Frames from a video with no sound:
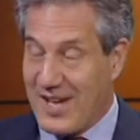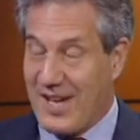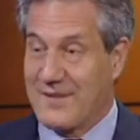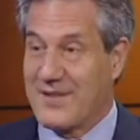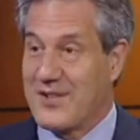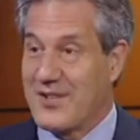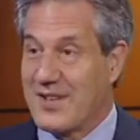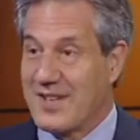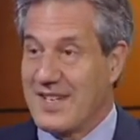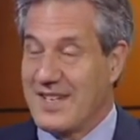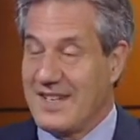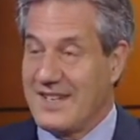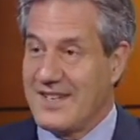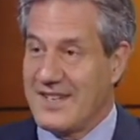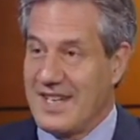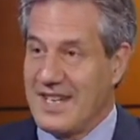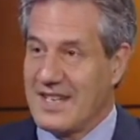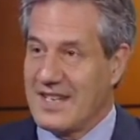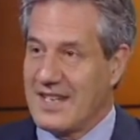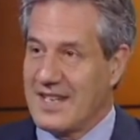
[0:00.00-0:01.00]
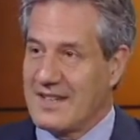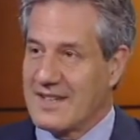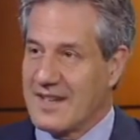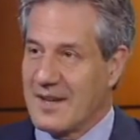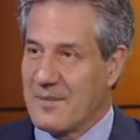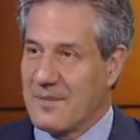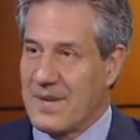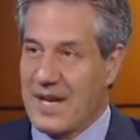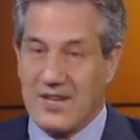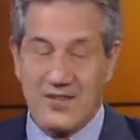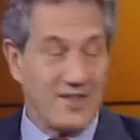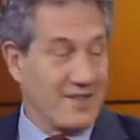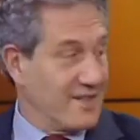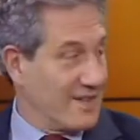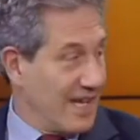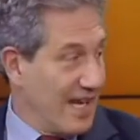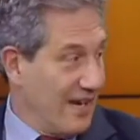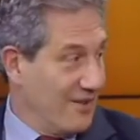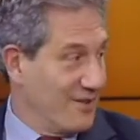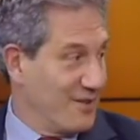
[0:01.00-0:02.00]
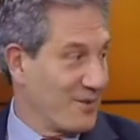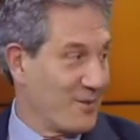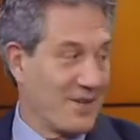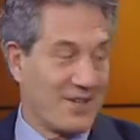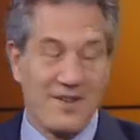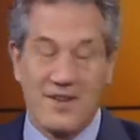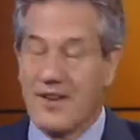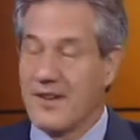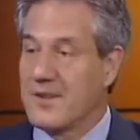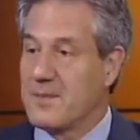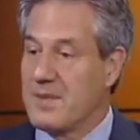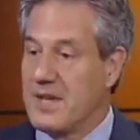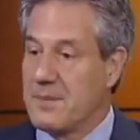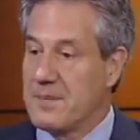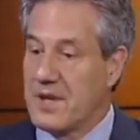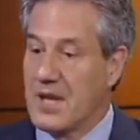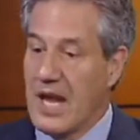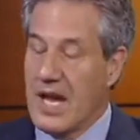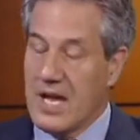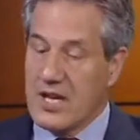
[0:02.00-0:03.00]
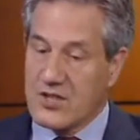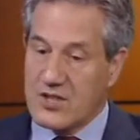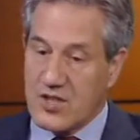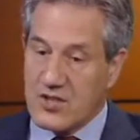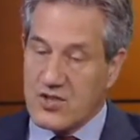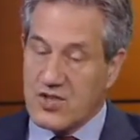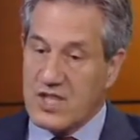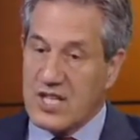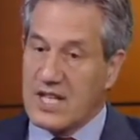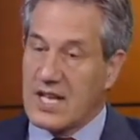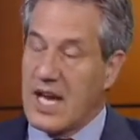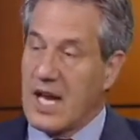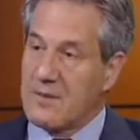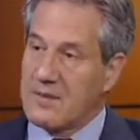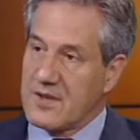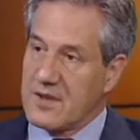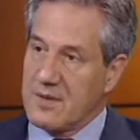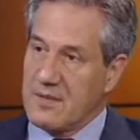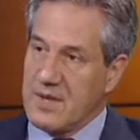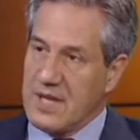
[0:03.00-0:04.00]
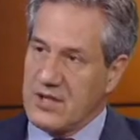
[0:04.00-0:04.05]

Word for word: I've certainly seen it in some patients. Karen's one of those people. Mm -hmm. So mm-hmm. she came to me,